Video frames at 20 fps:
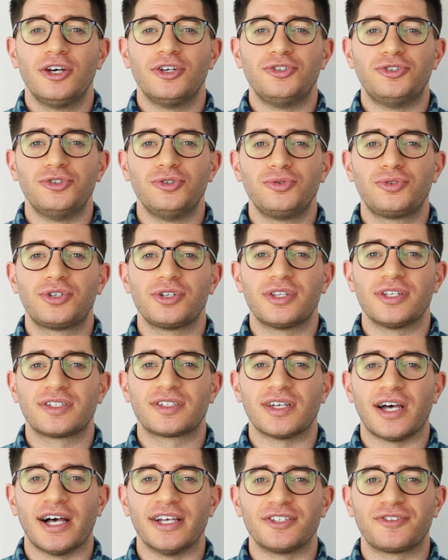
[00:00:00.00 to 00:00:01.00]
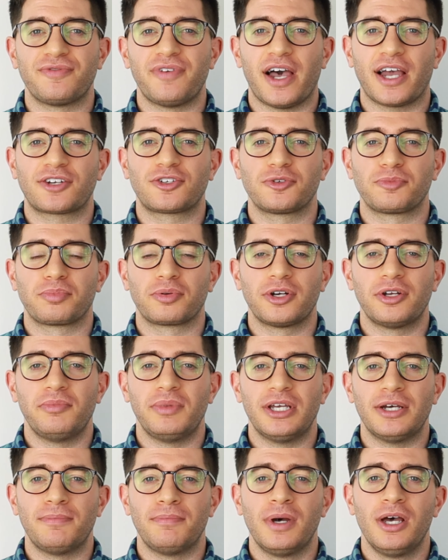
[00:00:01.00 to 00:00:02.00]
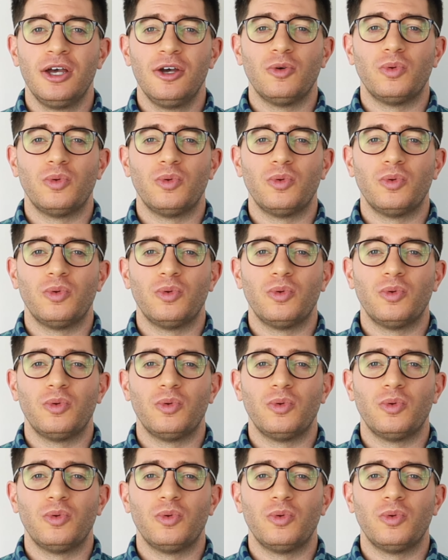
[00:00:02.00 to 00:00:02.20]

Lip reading: due to the size factor premium,